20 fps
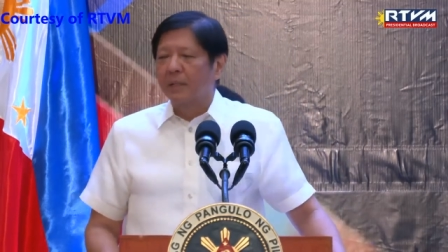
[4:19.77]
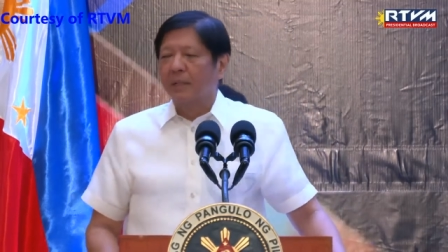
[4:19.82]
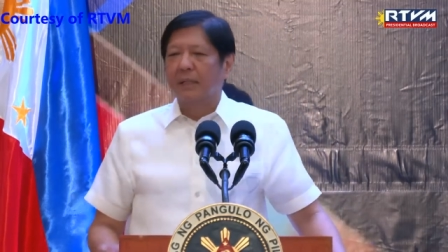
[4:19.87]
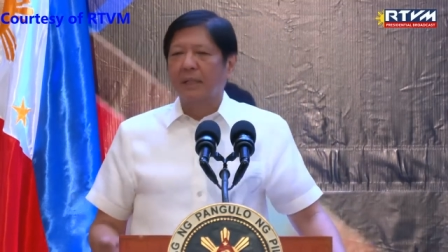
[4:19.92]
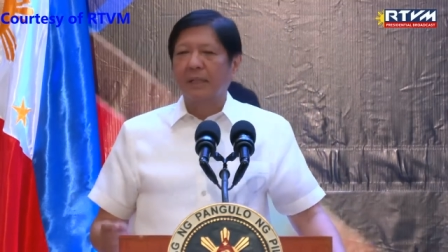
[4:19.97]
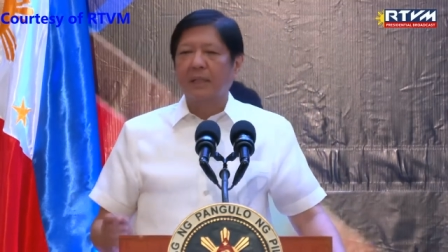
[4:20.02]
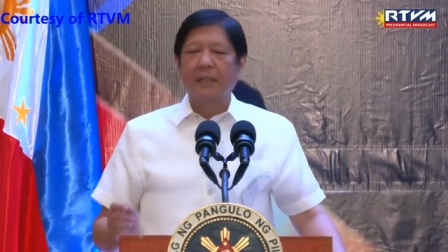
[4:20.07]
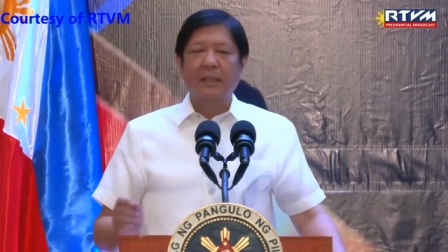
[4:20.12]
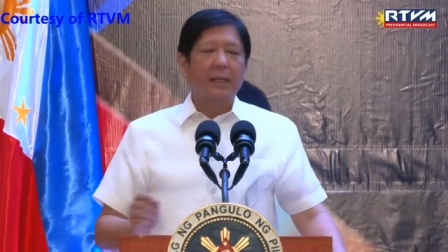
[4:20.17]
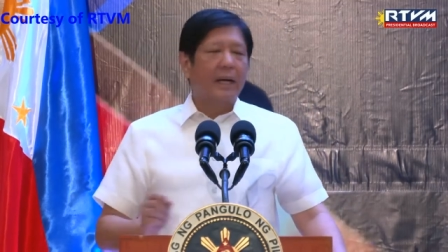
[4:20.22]

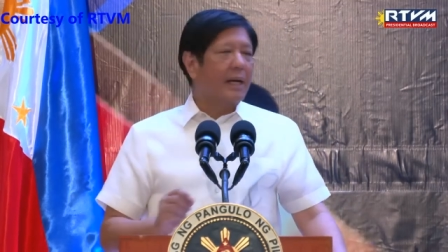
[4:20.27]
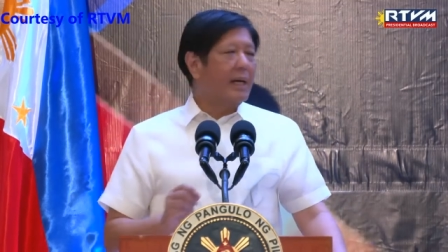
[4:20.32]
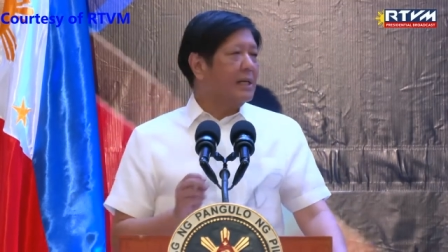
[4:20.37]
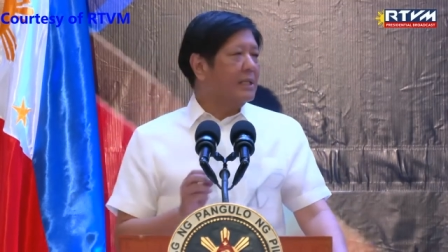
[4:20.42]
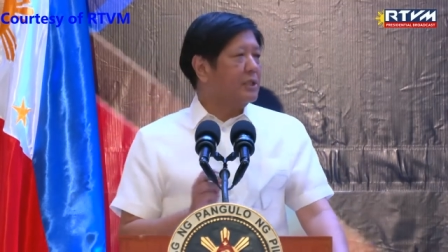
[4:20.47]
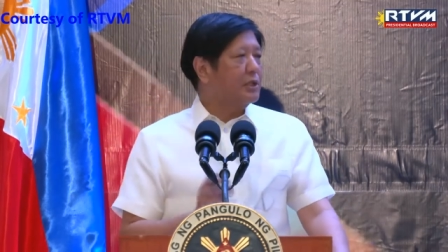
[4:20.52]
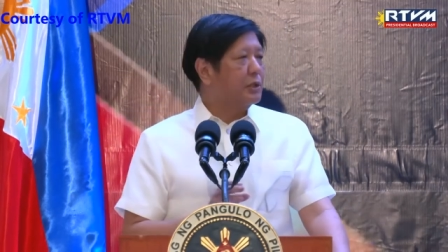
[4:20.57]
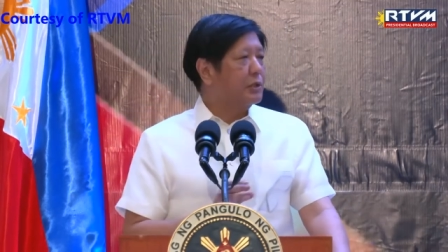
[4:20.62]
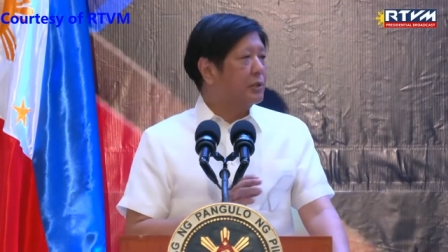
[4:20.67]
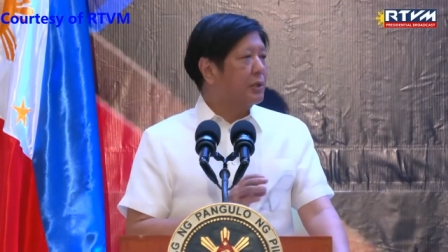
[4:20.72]
the
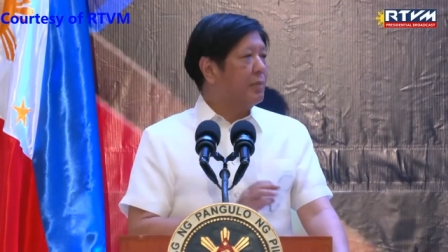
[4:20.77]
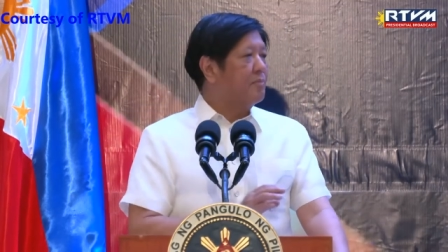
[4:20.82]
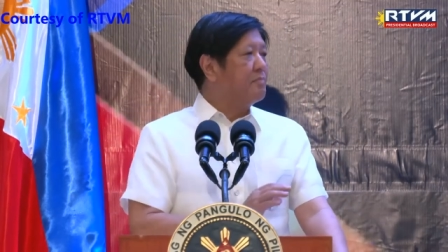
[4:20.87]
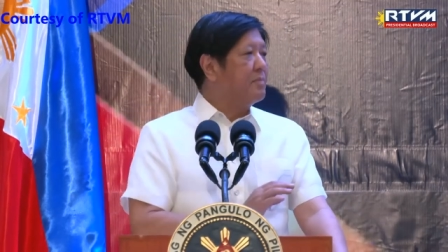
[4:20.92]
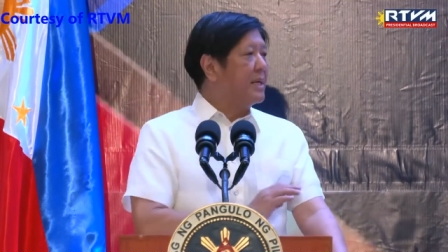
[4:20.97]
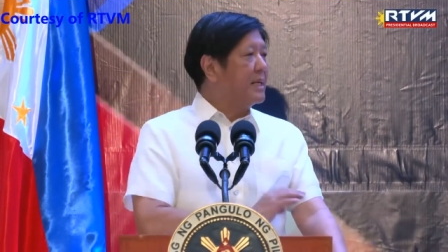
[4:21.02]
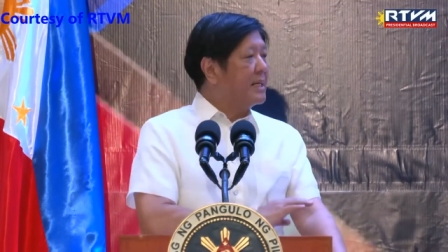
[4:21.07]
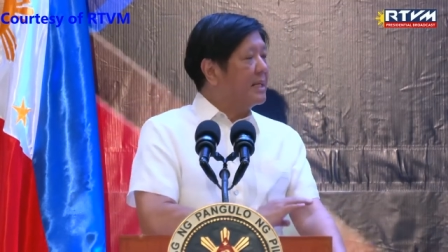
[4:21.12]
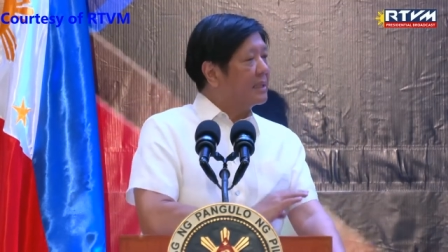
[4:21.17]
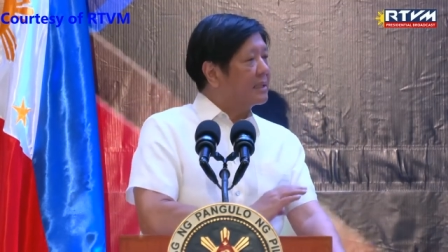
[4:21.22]
extra
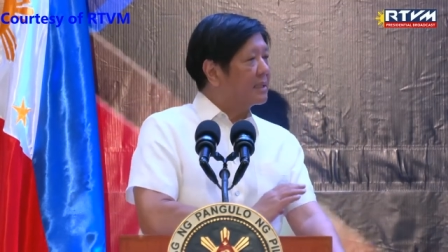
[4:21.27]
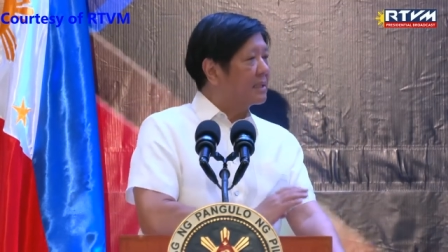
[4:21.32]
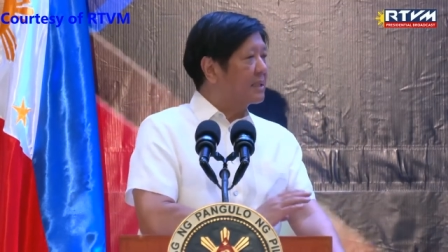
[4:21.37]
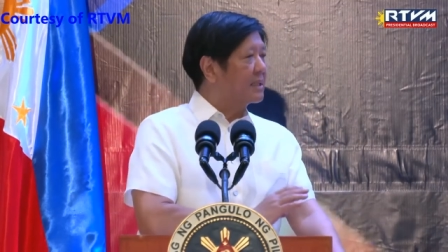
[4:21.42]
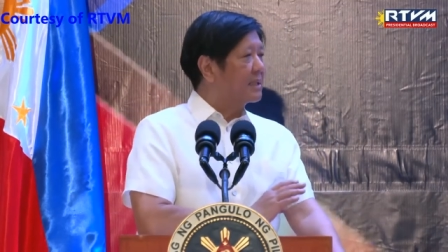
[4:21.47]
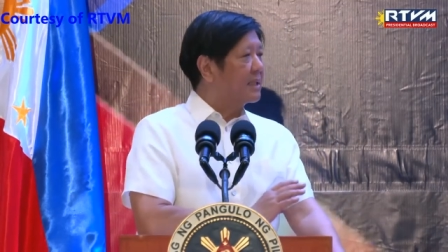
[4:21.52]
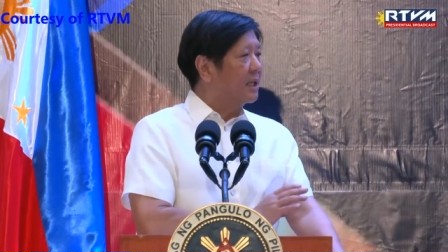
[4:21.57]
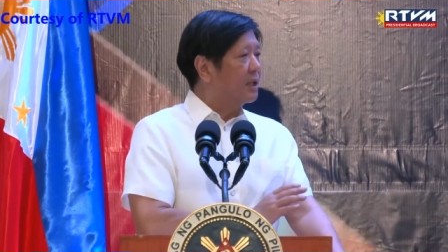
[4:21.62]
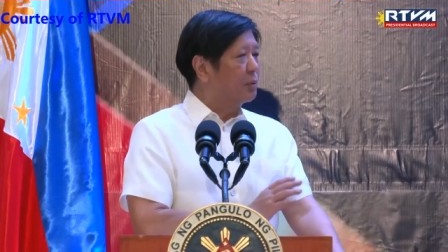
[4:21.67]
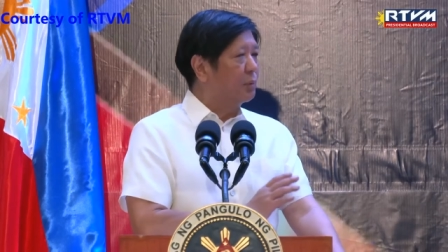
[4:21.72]

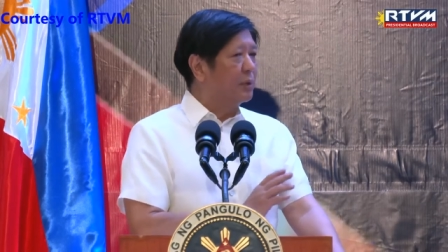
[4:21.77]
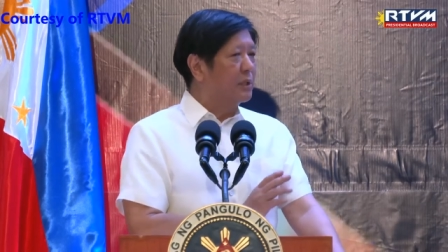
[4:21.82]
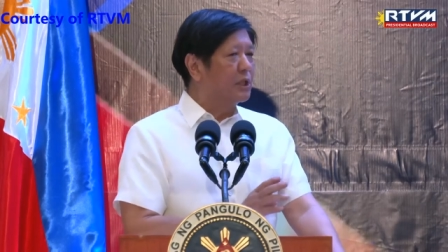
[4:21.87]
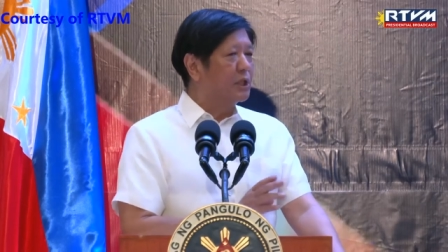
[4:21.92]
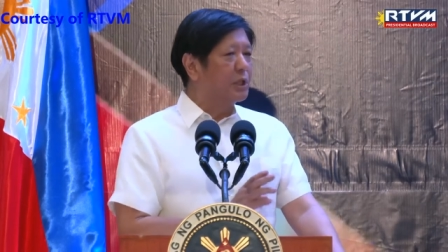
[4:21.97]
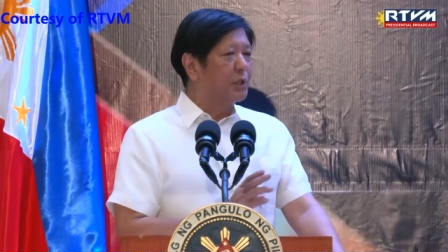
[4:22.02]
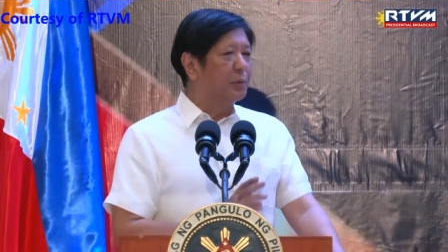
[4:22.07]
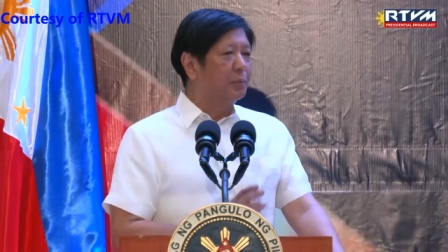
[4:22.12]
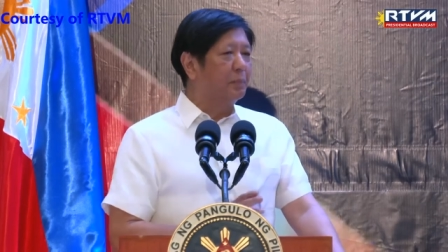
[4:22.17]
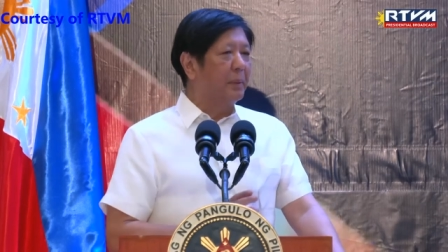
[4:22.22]
minutes that we
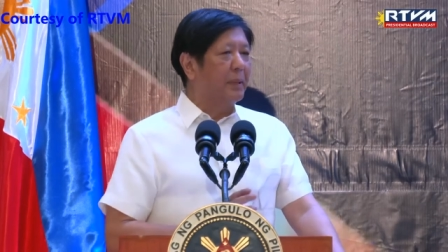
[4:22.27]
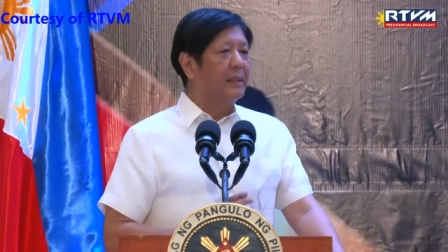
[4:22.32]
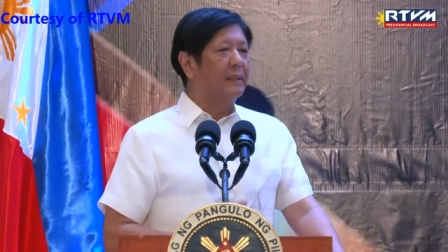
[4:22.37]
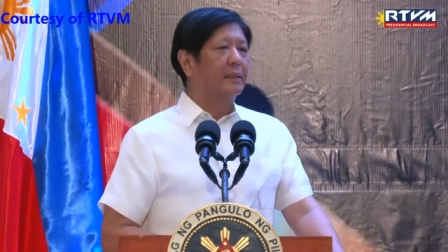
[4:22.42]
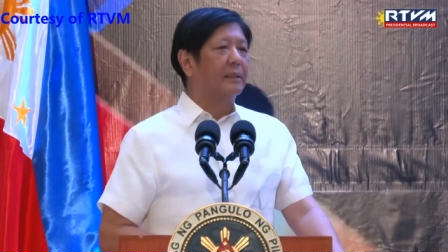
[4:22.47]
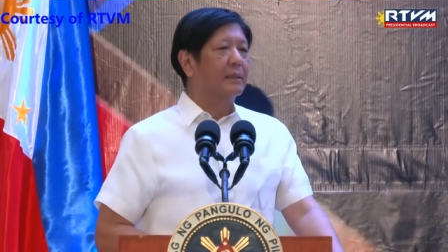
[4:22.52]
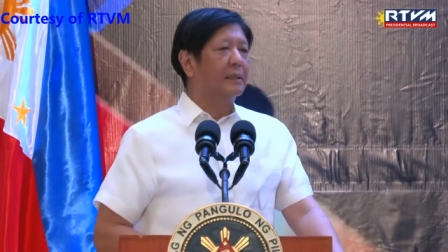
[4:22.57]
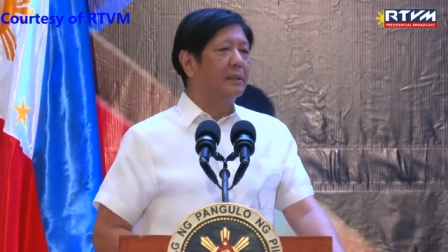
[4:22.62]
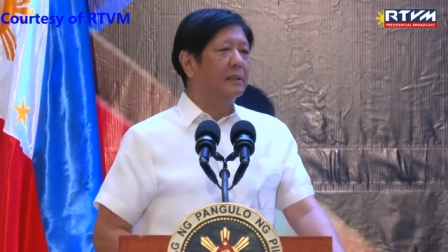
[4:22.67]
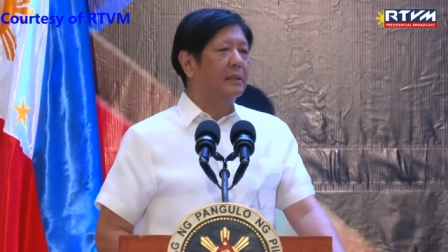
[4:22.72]
spend